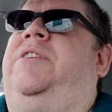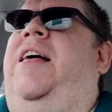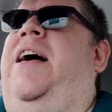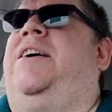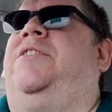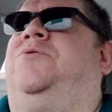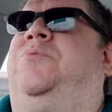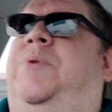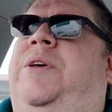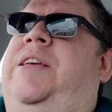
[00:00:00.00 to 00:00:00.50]

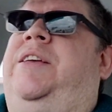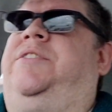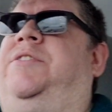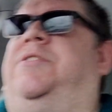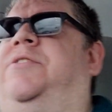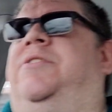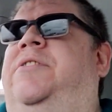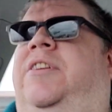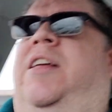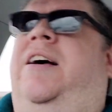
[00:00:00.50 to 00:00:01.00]
last
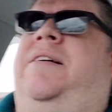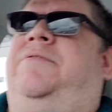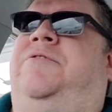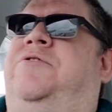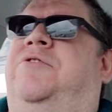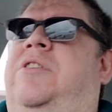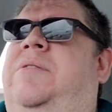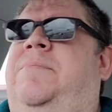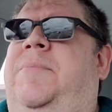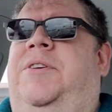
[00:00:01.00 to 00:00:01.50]
week's live
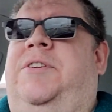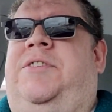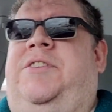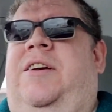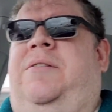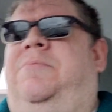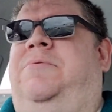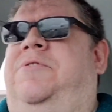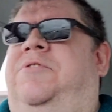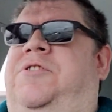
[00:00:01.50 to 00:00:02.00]
stream because
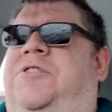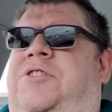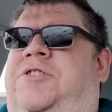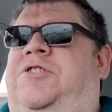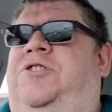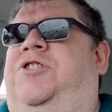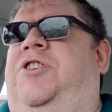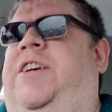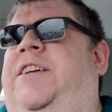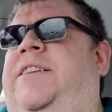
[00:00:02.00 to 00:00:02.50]
that was just
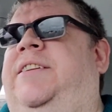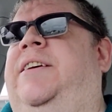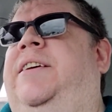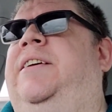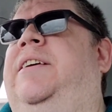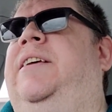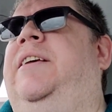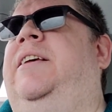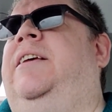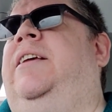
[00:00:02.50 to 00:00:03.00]
shit.
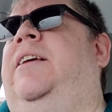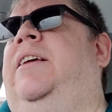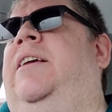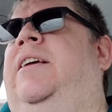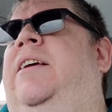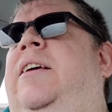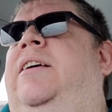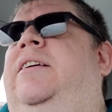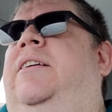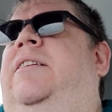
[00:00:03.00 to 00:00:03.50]

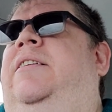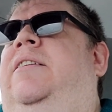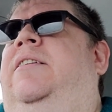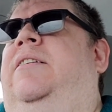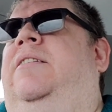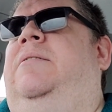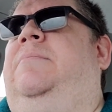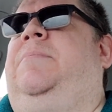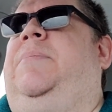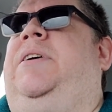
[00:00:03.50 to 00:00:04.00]

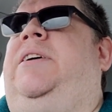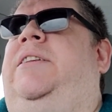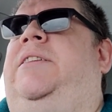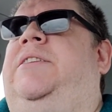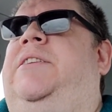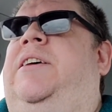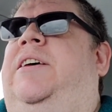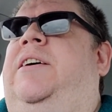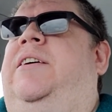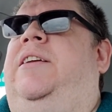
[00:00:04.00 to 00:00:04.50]

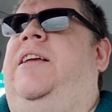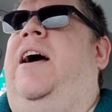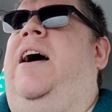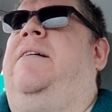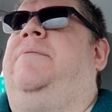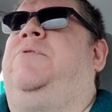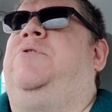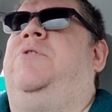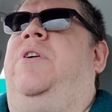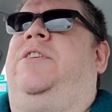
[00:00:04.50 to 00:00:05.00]
But yeah,
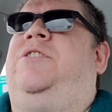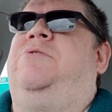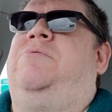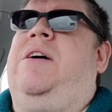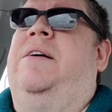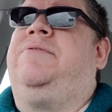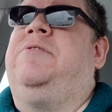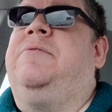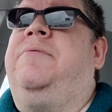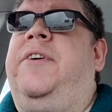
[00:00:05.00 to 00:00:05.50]
I do
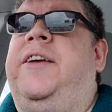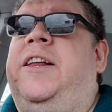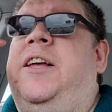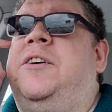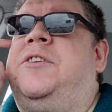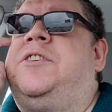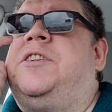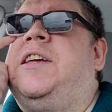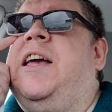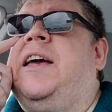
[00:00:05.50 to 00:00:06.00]
have some
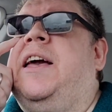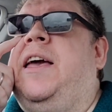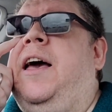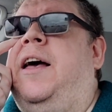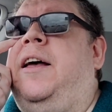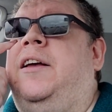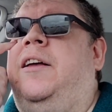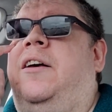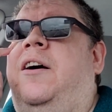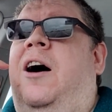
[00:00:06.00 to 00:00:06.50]
videos to get
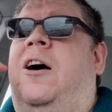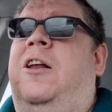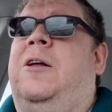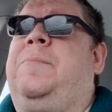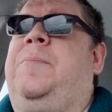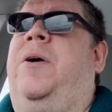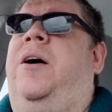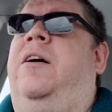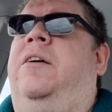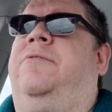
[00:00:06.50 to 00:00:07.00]
caught
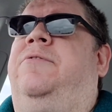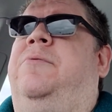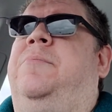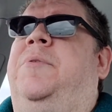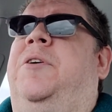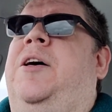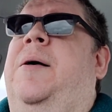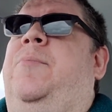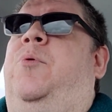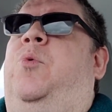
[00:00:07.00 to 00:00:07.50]
up on
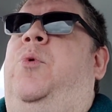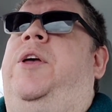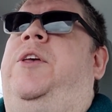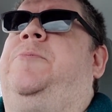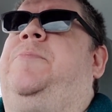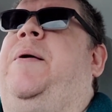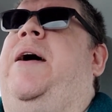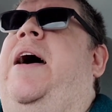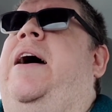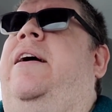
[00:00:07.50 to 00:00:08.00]
from a couple
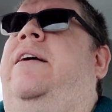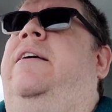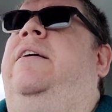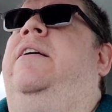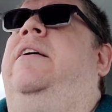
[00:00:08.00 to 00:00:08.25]
weeks back.